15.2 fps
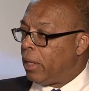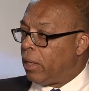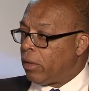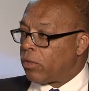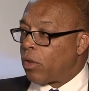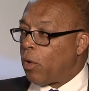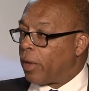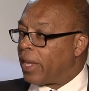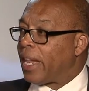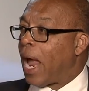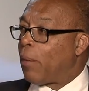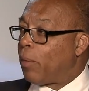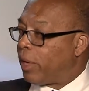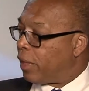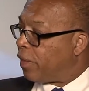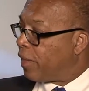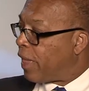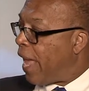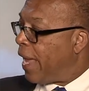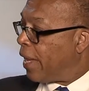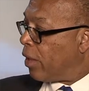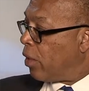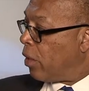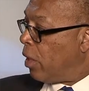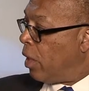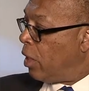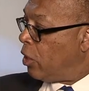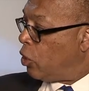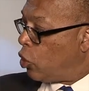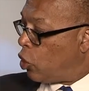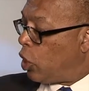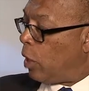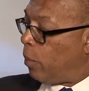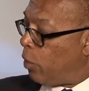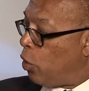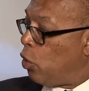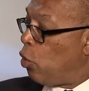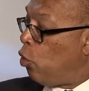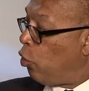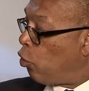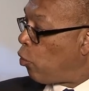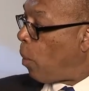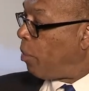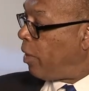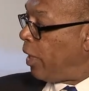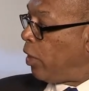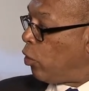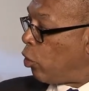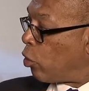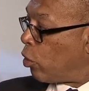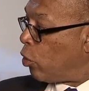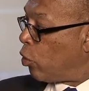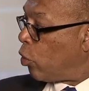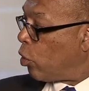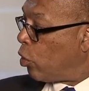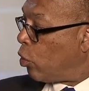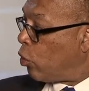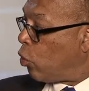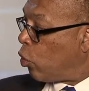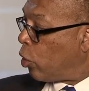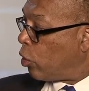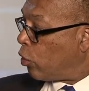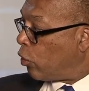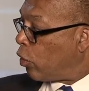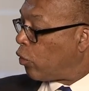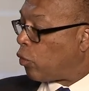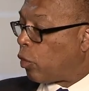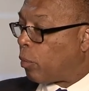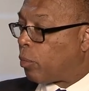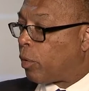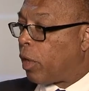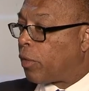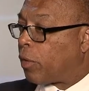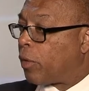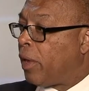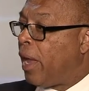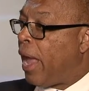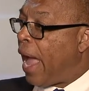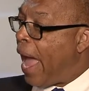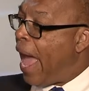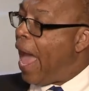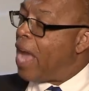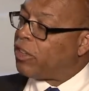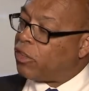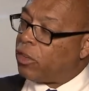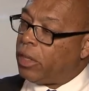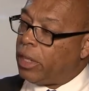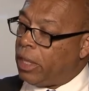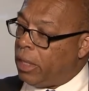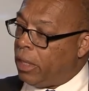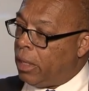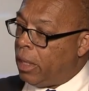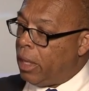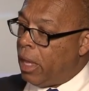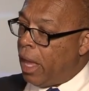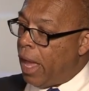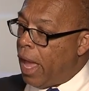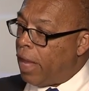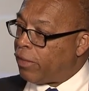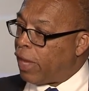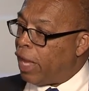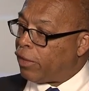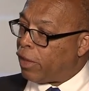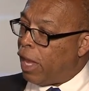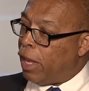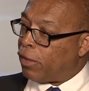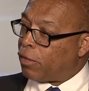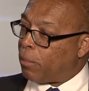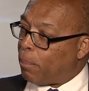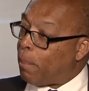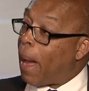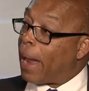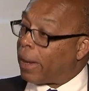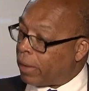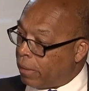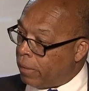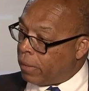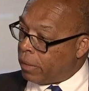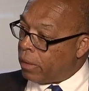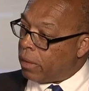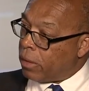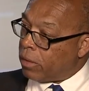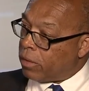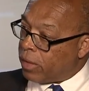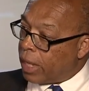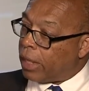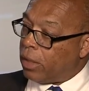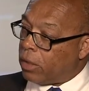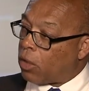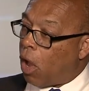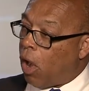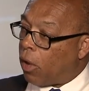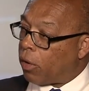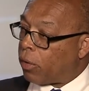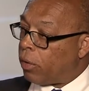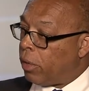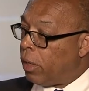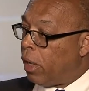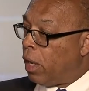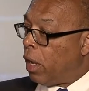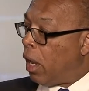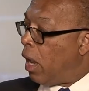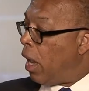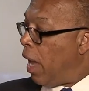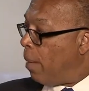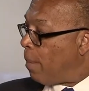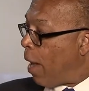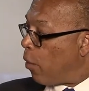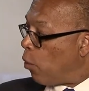So, again, I want to thank Chip Hughes representing your, your, your sister and brother, Ashley as, as, as my second daughter, uh, and my